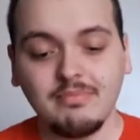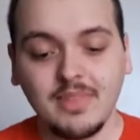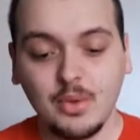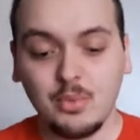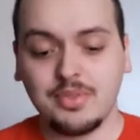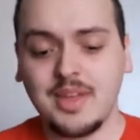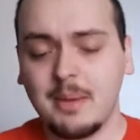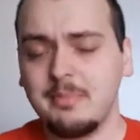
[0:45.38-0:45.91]

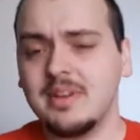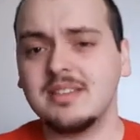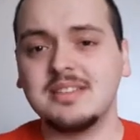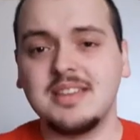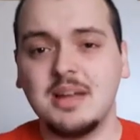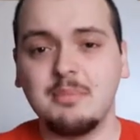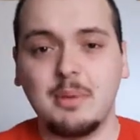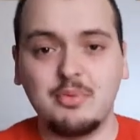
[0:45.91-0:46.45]
with that being
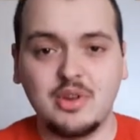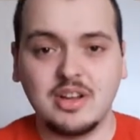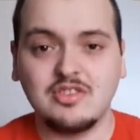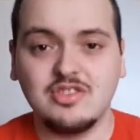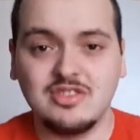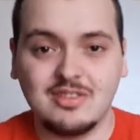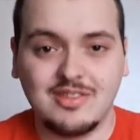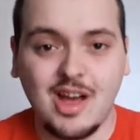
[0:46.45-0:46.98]
said, my
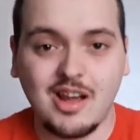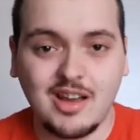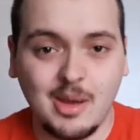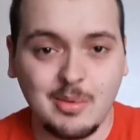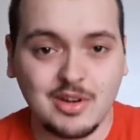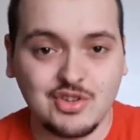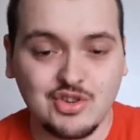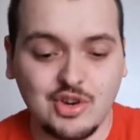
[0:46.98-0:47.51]
predictions are not
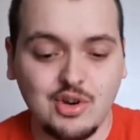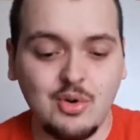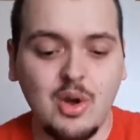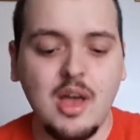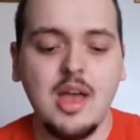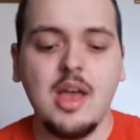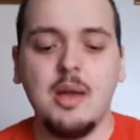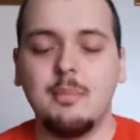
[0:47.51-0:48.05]
coming
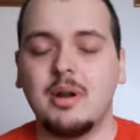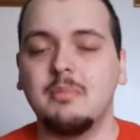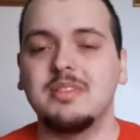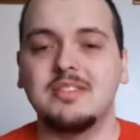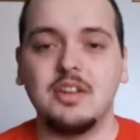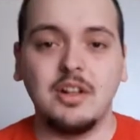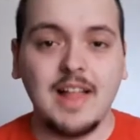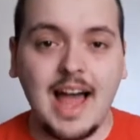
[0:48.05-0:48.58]
true, but I'm
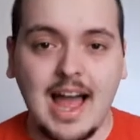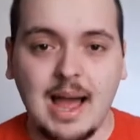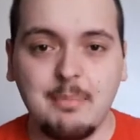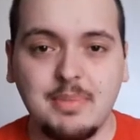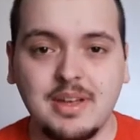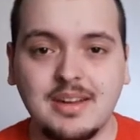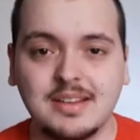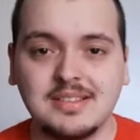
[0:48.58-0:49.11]
still
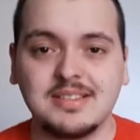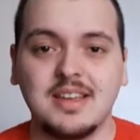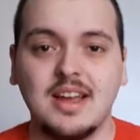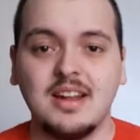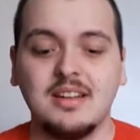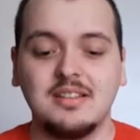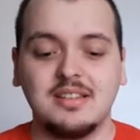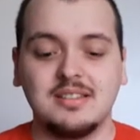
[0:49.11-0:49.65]
happy and
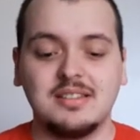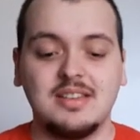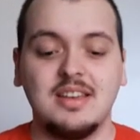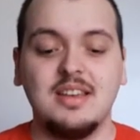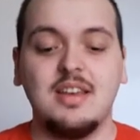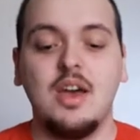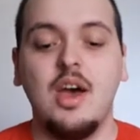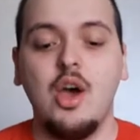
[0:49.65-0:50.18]
excited to
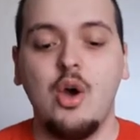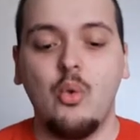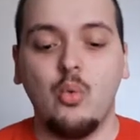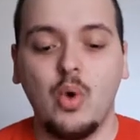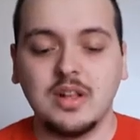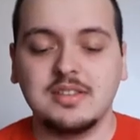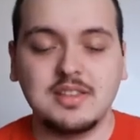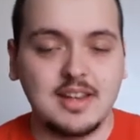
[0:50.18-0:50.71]
see
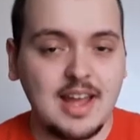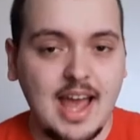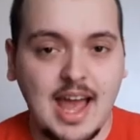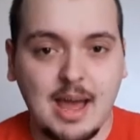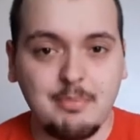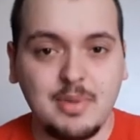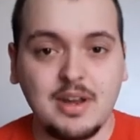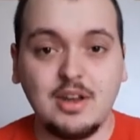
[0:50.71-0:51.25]
what's going to
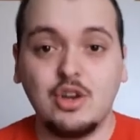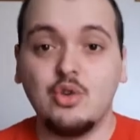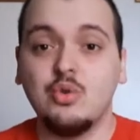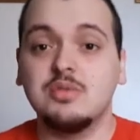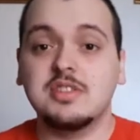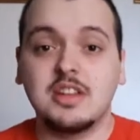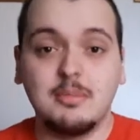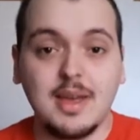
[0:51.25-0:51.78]
happen and
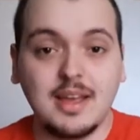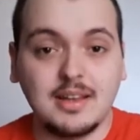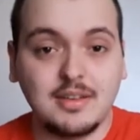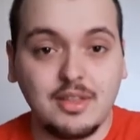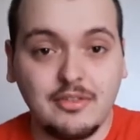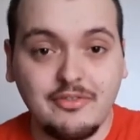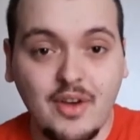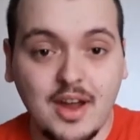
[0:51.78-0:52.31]
who's going to make it
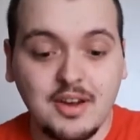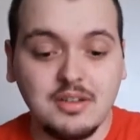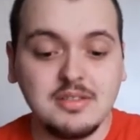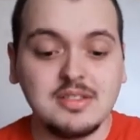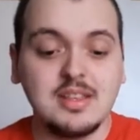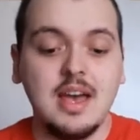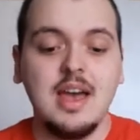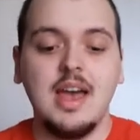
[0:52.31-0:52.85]
to the
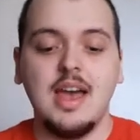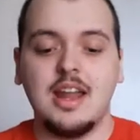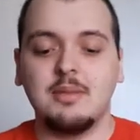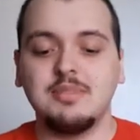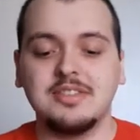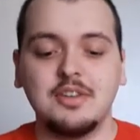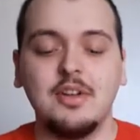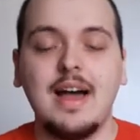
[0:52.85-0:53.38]
finals, and
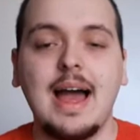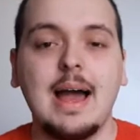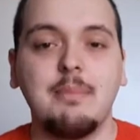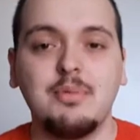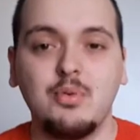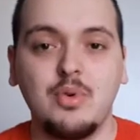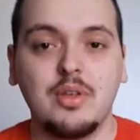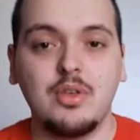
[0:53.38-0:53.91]
I'm still
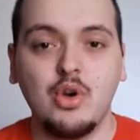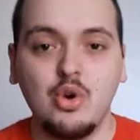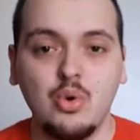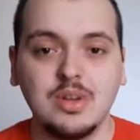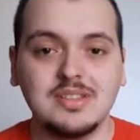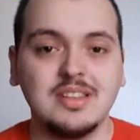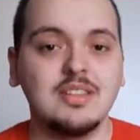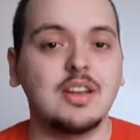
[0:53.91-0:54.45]
happy with who
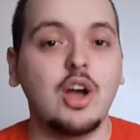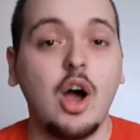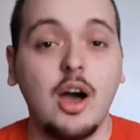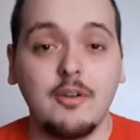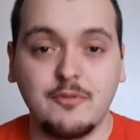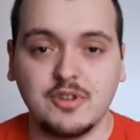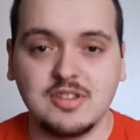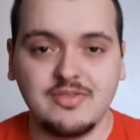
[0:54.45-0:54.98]
is in the
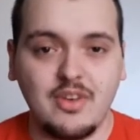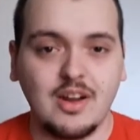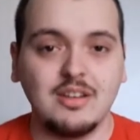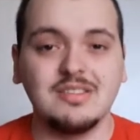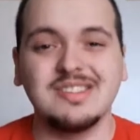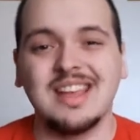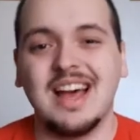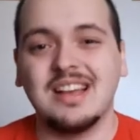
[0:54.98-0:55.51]
conference
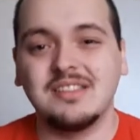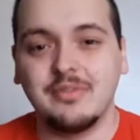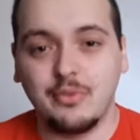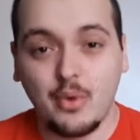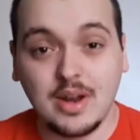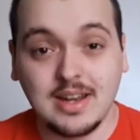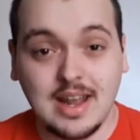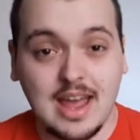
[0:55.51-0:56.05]
finals as of
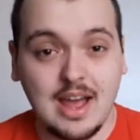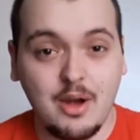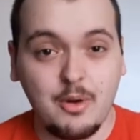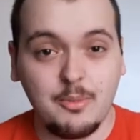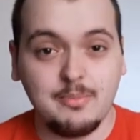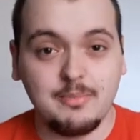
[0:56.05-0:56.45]
right now.